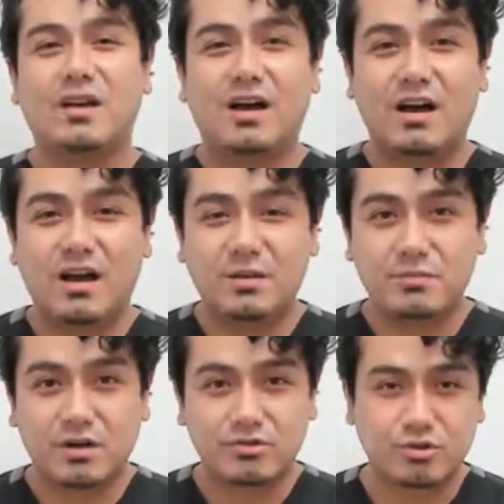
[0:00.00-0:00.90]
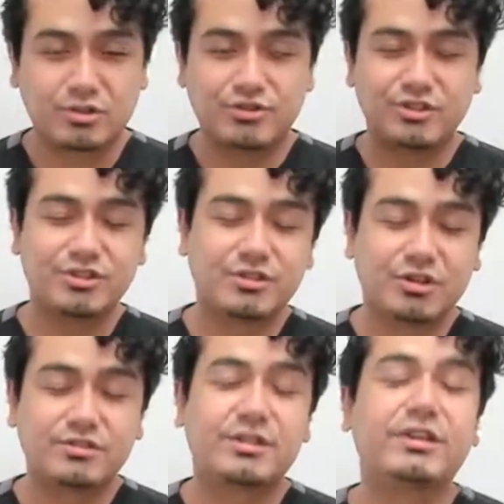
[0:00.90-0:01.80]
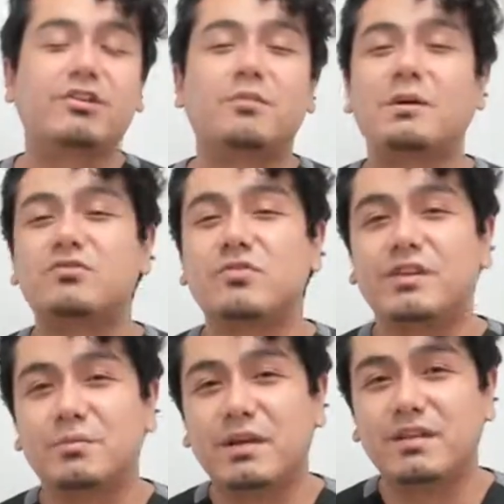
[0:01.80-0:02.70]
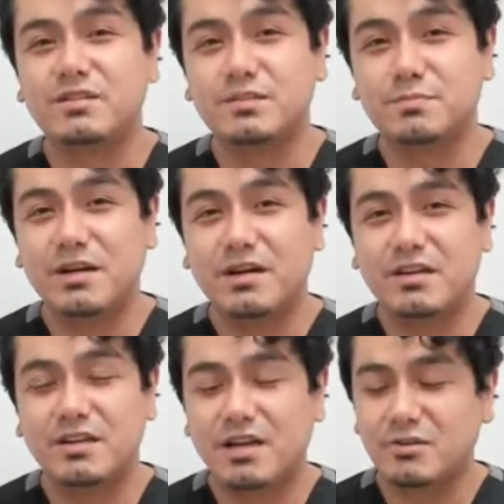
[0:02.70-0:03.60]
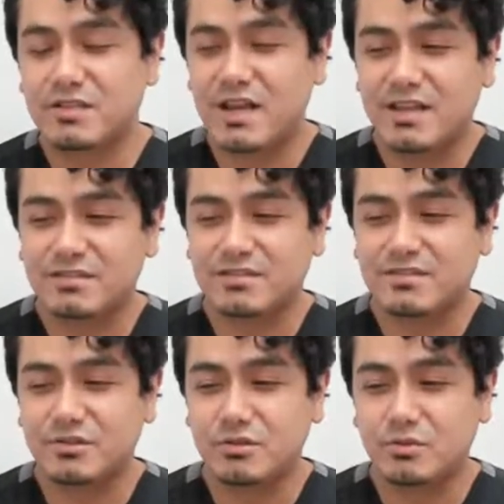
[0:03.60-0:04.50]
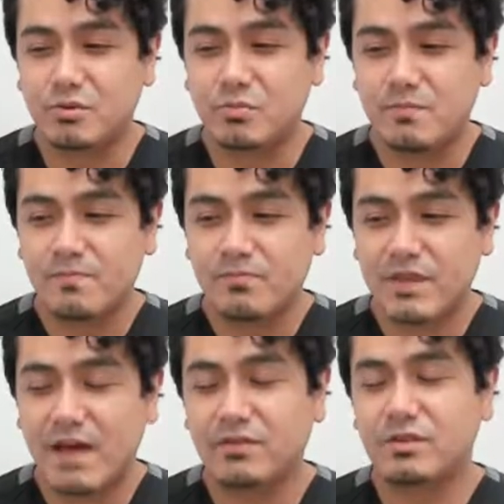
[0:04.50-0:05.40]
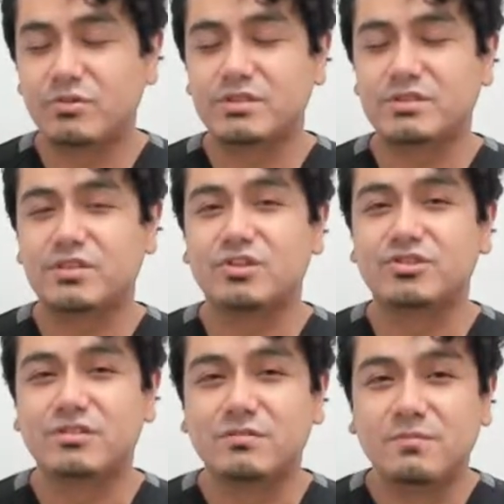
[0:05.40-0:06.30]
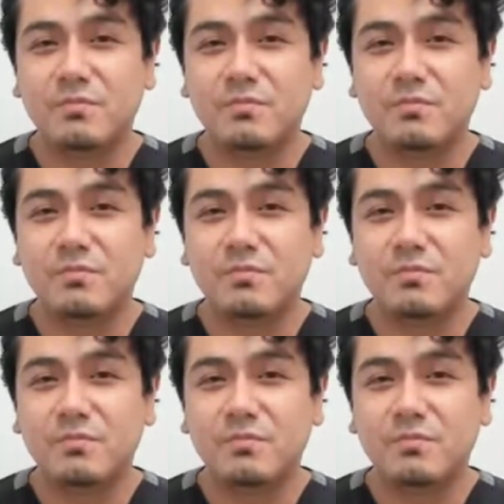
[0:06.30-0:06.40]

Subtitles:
I'm Dr. Christian Acharte here at Pennsylvania Pain and Spine, and I was asked to have a little discussion